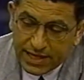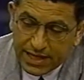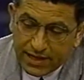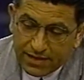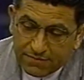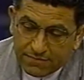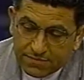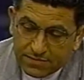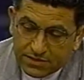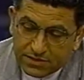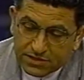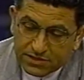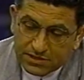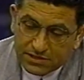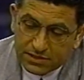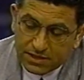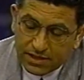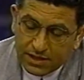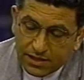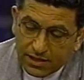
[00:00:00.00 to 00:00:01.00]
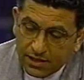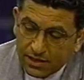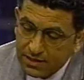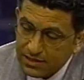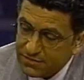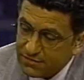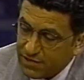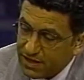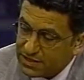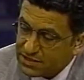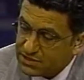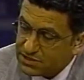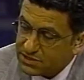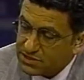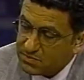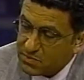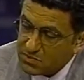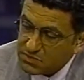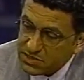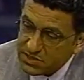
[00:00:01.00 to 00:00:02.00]
we have this device
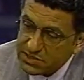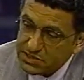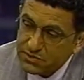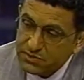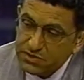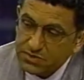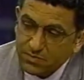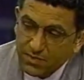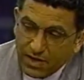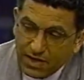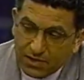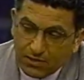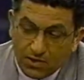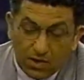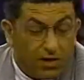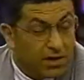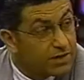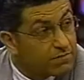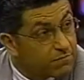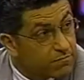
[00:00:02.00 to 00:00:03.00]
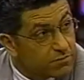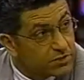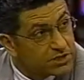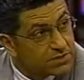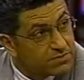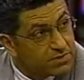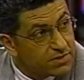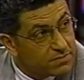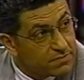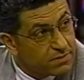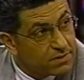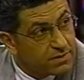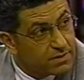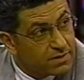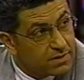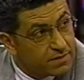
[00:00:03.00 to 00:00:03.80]
is mostly used by our law enforcement